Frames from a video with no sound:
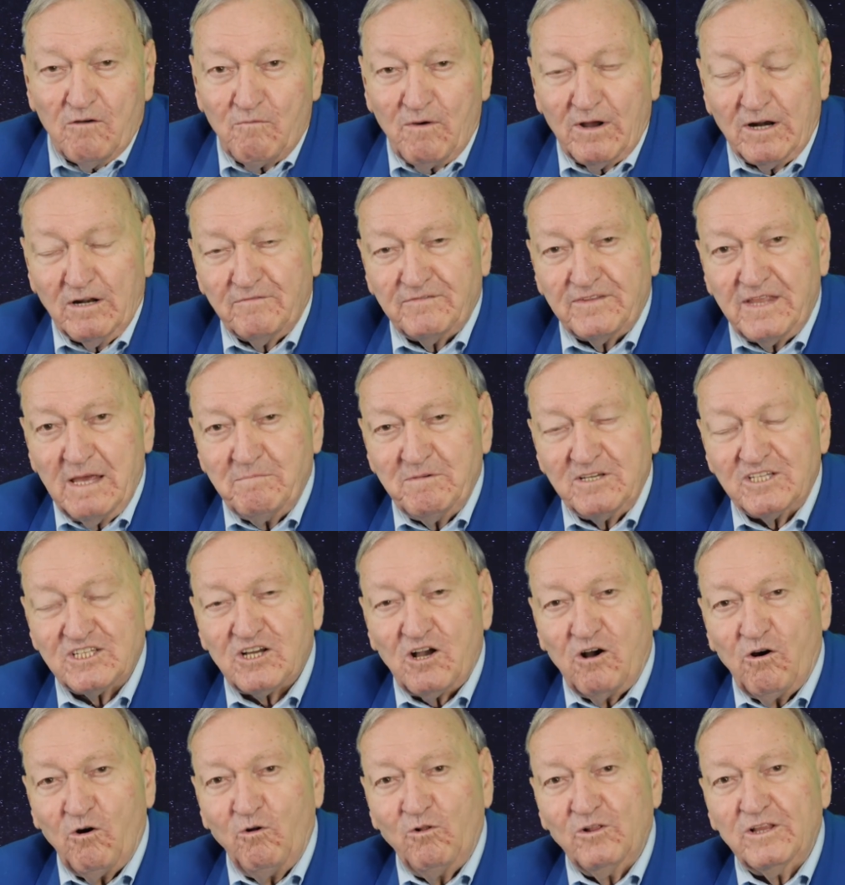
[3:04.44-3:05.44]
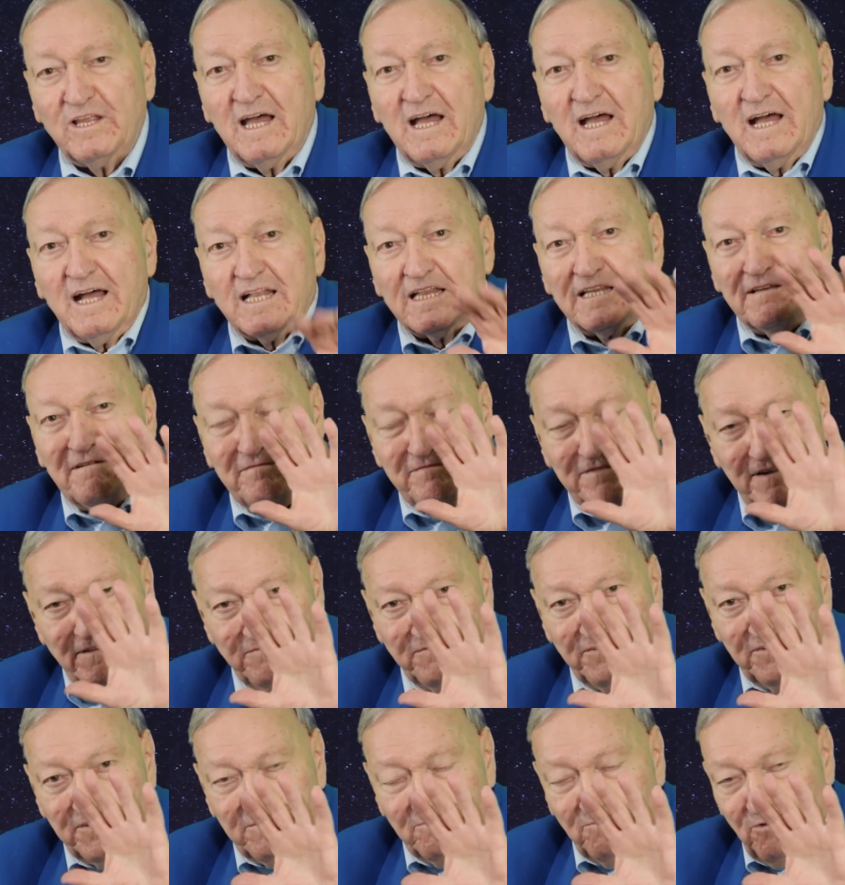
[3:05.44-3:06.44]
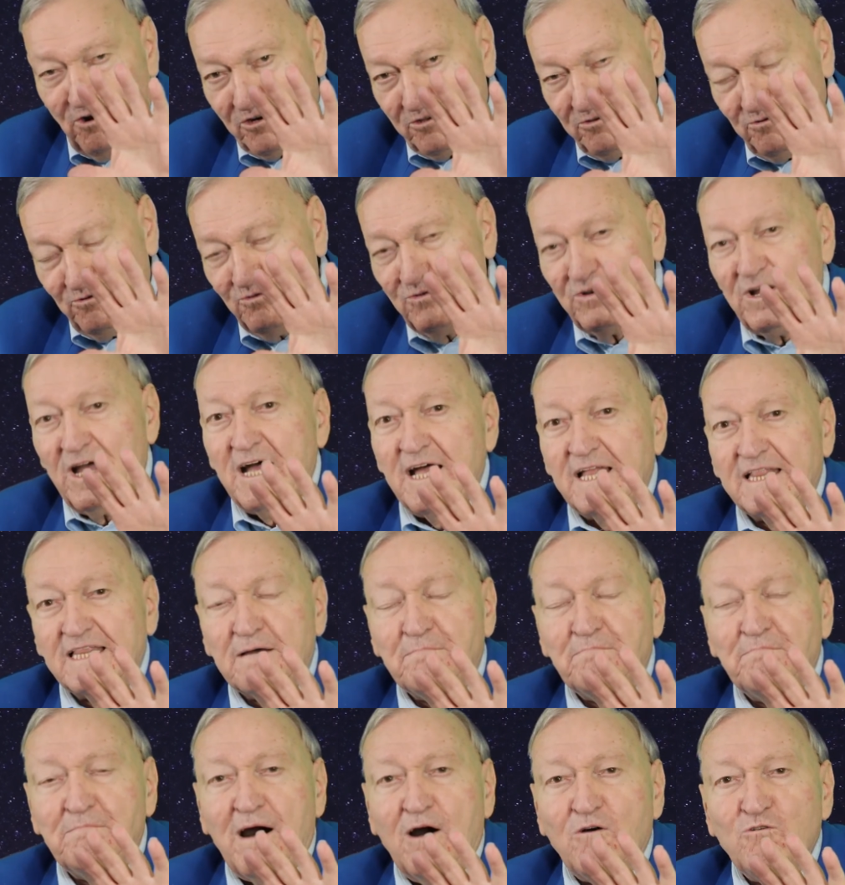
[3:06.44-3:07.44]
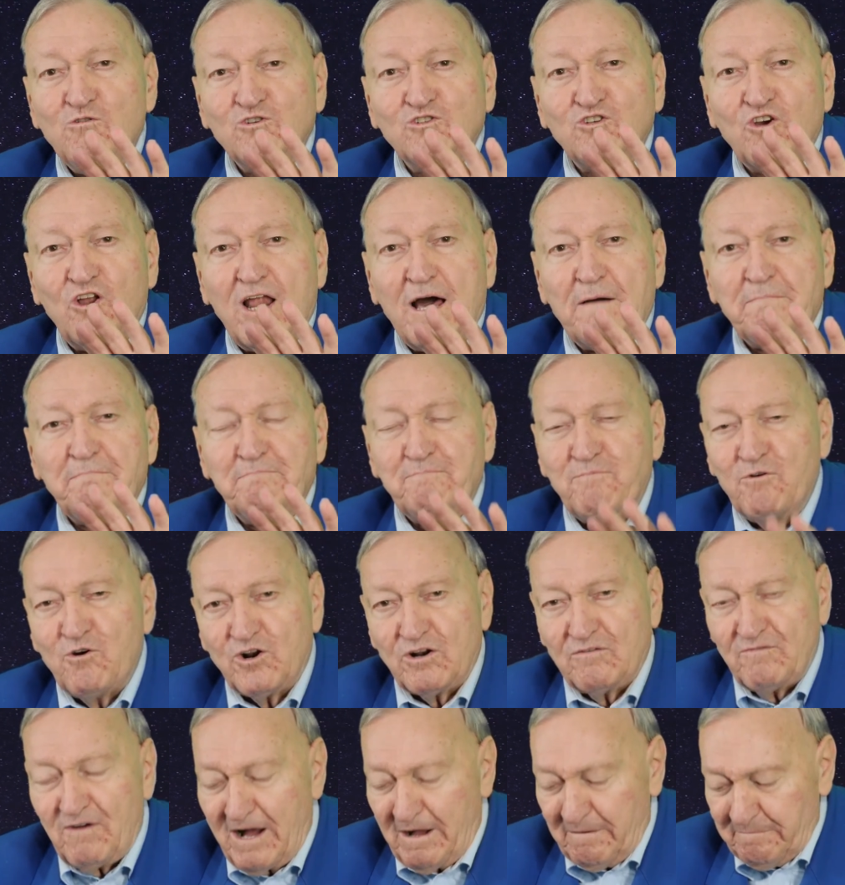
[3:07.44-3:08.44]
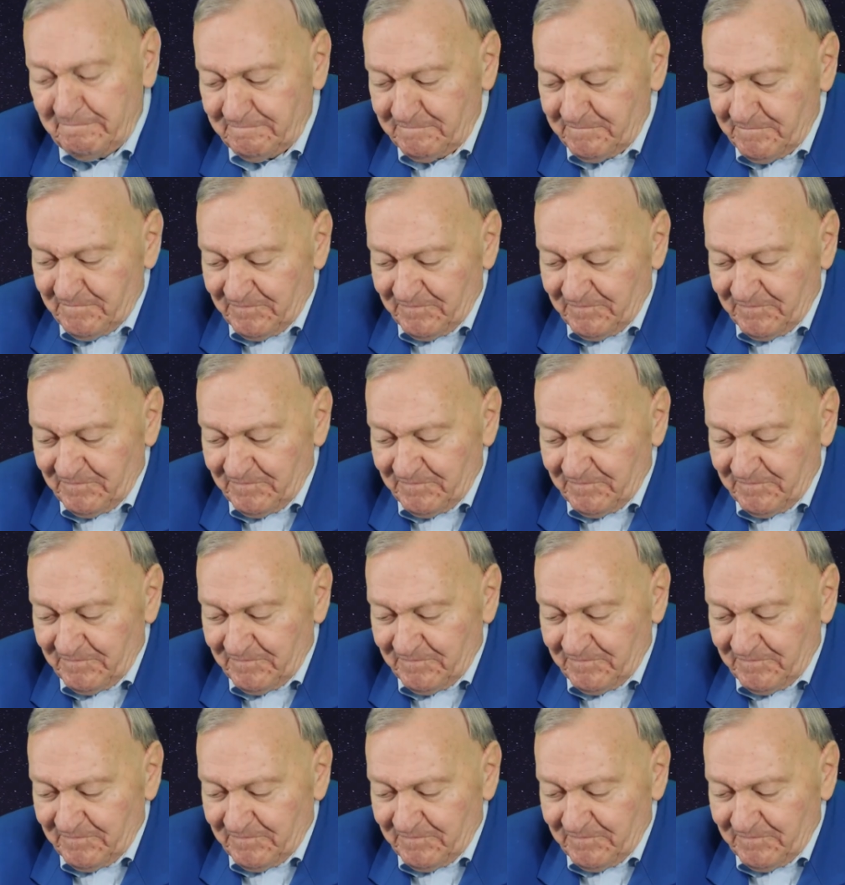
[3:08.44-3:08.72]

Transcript: One of them is called the fifth volume the Mausala Parva.